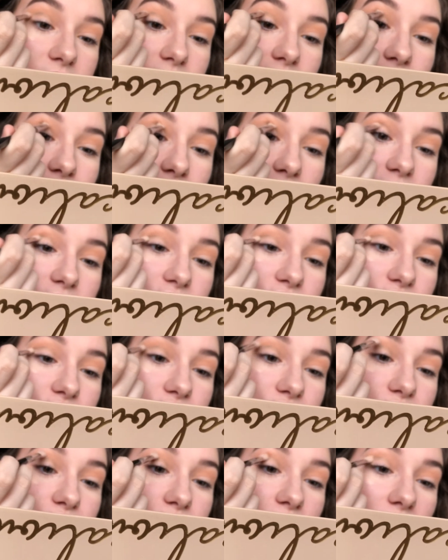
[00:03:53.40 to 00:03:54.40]
come out
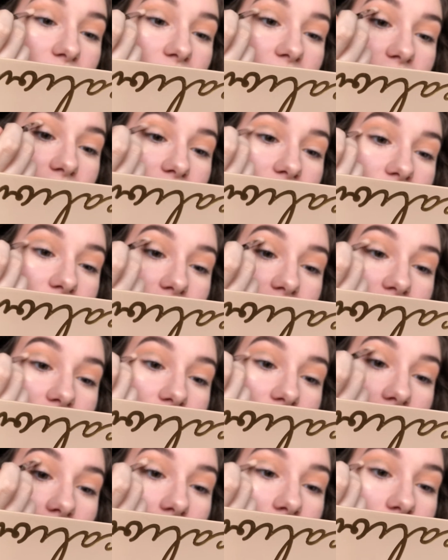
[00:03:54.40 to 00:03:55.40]
too dark and
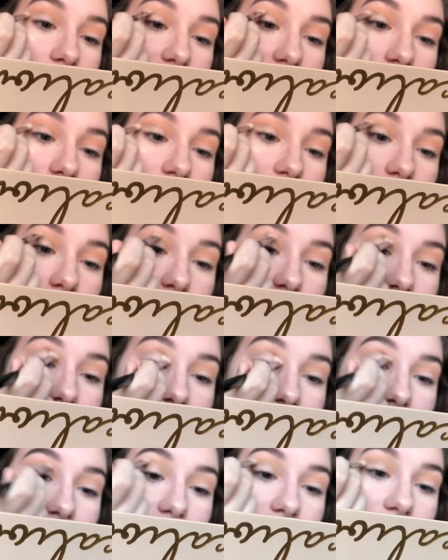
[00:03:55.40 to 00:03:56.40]
not be able to
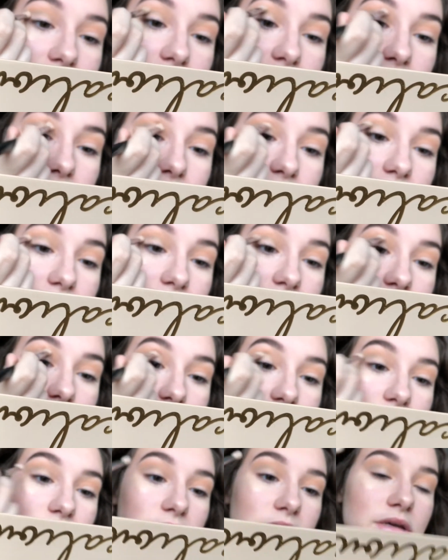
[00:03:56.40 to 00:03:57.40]
blend.
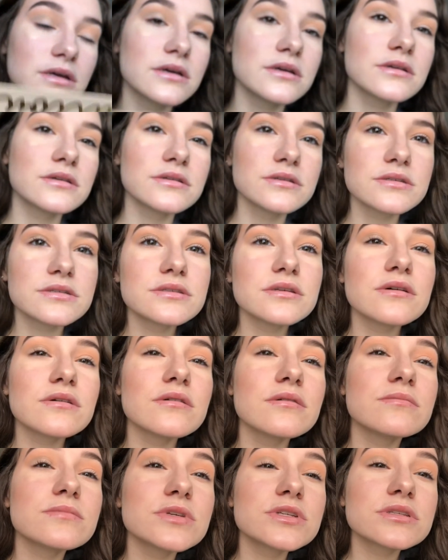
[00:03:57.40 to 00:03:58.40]
So
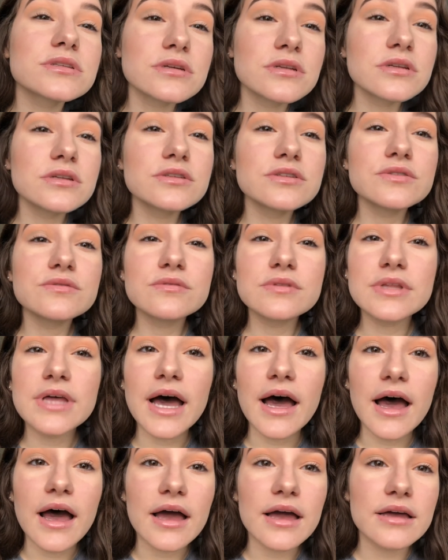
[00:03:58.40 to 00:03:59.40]
I'm just gonna do
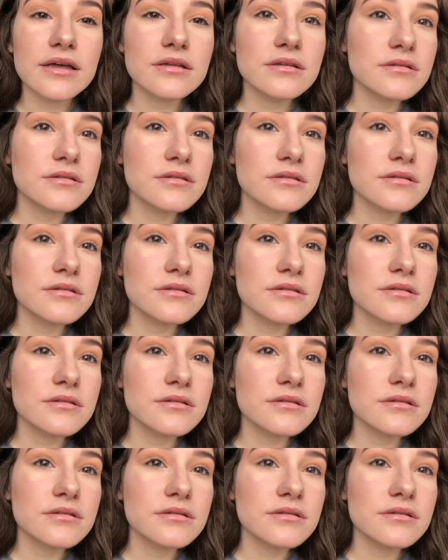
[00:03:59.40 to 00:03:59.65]
that.